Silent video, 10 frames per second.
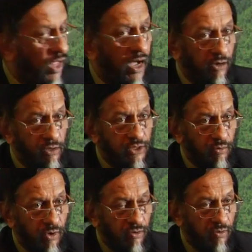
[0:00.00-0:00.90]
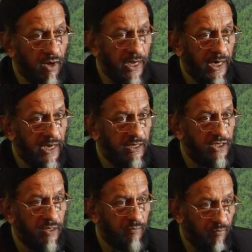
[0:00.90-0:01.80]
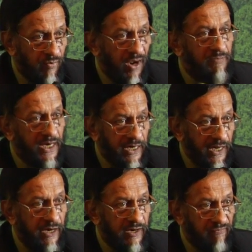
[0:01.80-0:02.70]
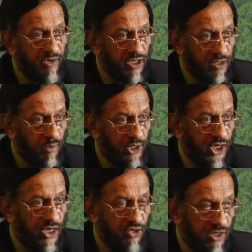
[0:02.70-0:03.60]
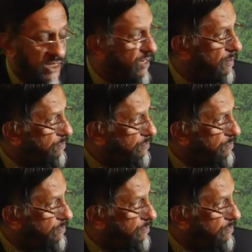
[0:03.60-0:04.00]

I also want to highlight some abrupt and irreversible changes that are